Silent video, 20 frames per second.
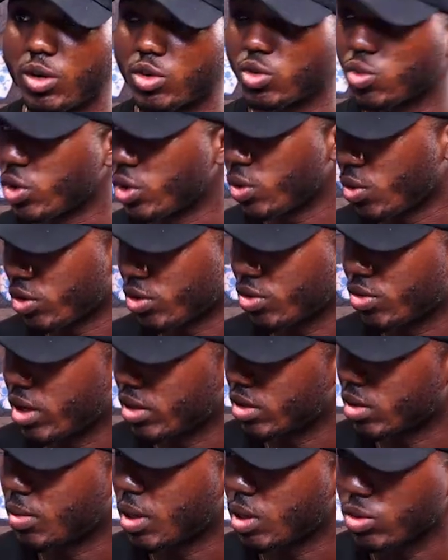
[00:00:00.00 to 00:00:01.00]
what you want to write
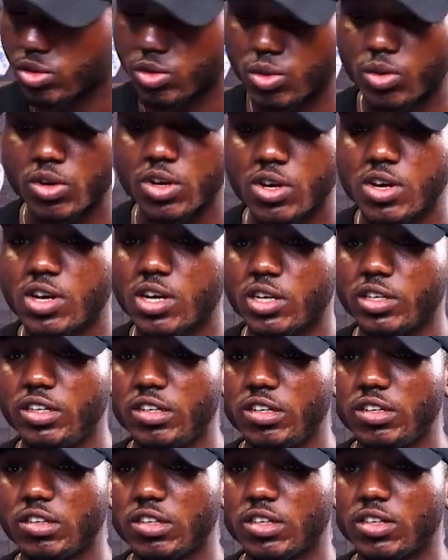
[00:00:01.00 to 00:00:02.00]
about. So
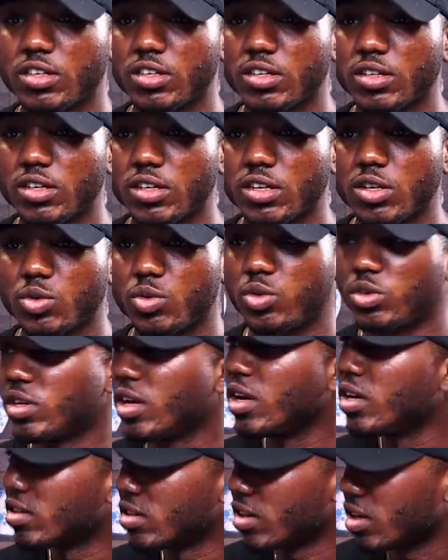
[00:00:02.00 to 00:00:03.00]
this could
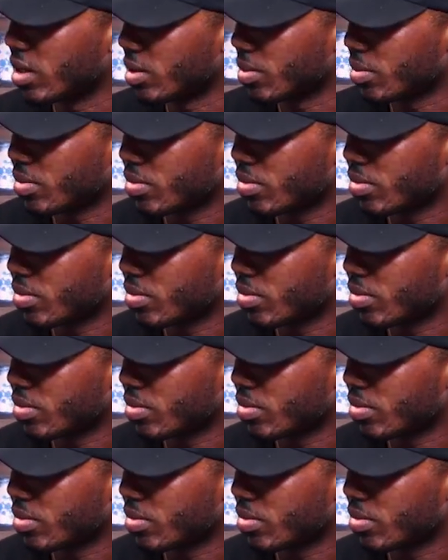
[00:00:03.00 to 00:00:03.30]
take time.